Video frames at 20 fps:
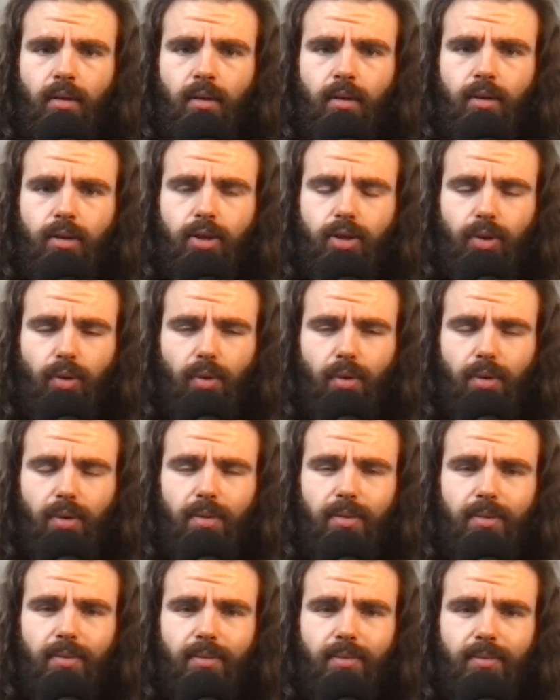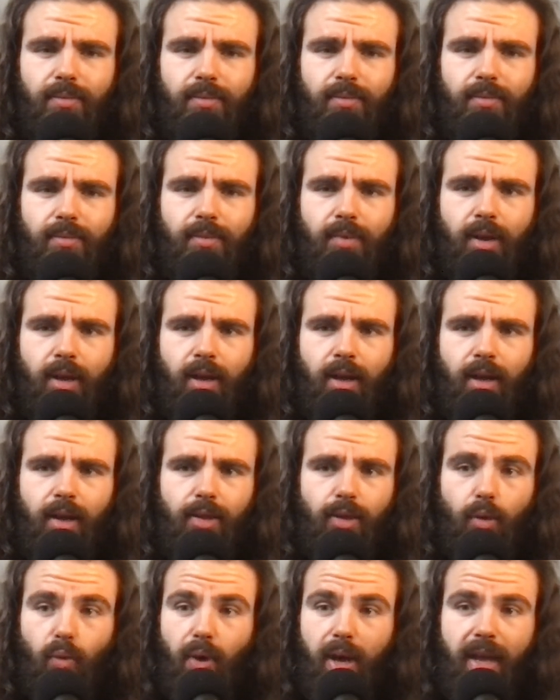Sure.
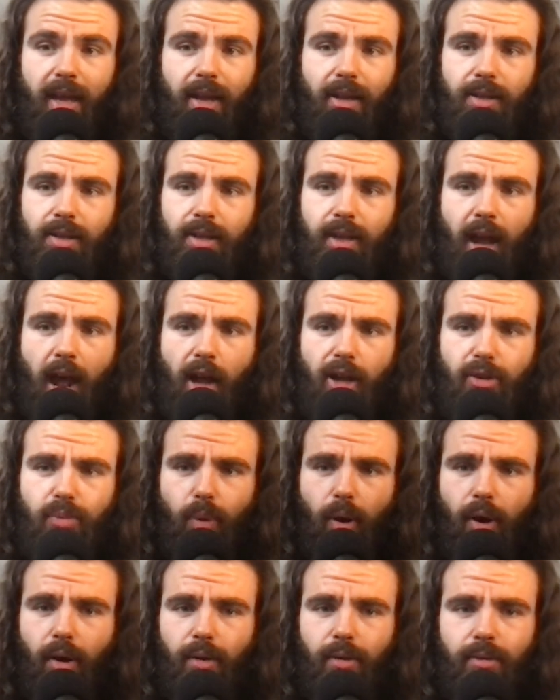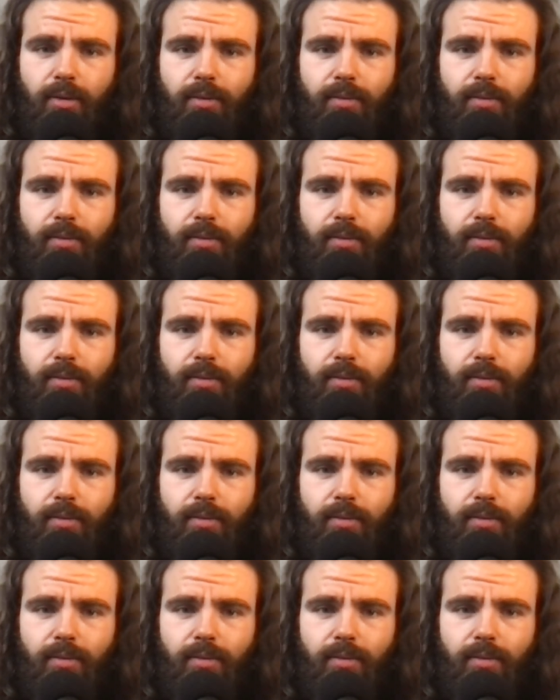The weekend's the nice part.